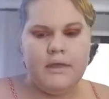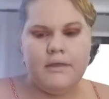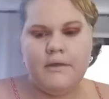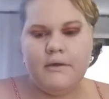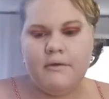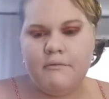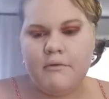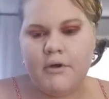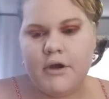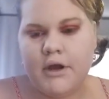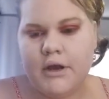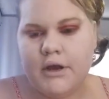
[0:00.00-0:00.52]

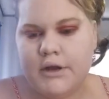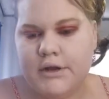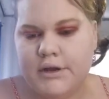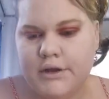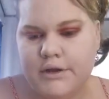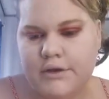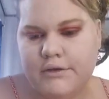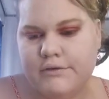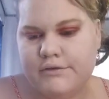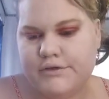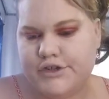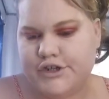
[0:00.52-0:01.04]

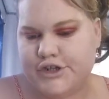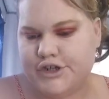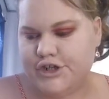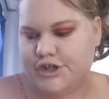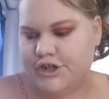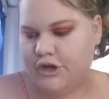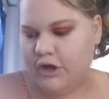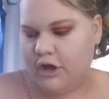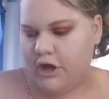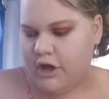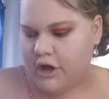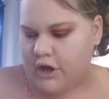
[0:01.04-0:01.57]
Shook
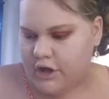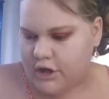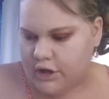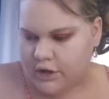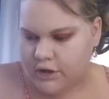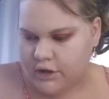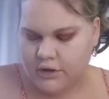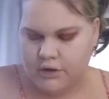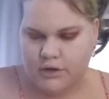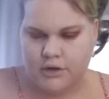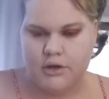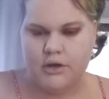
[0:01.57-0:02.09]

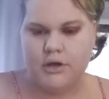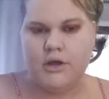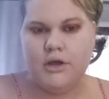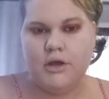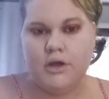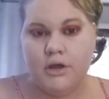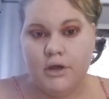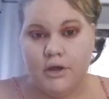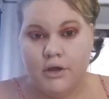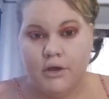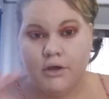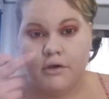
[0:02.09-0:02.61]
for my
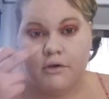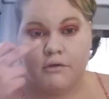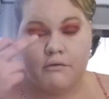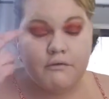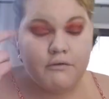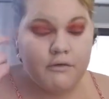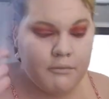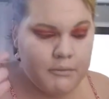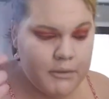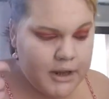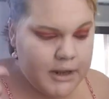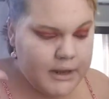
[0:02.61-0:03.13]

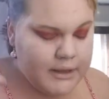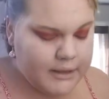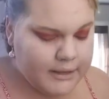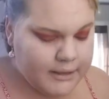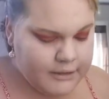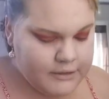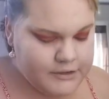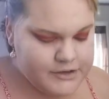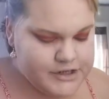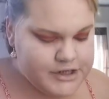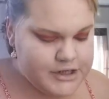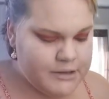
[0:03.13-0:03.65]
shimmer lid
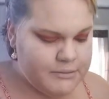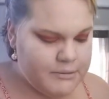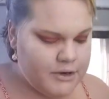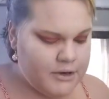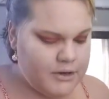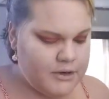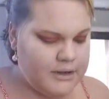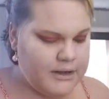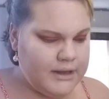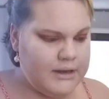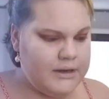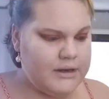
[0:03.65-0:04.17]
color.
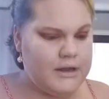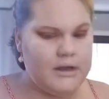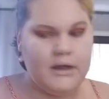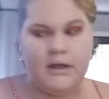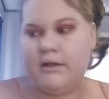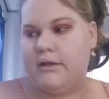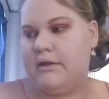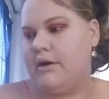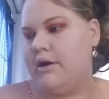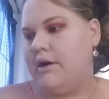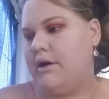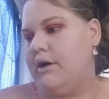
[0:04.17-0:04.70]
Okay,
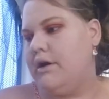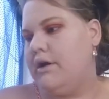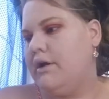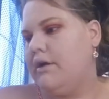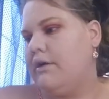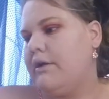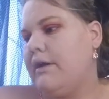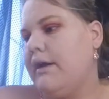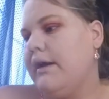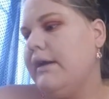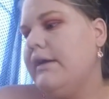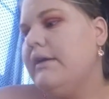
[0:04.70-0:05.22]
and so
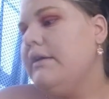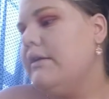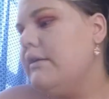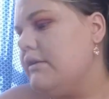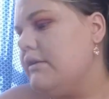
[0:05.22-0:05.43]
what we're going to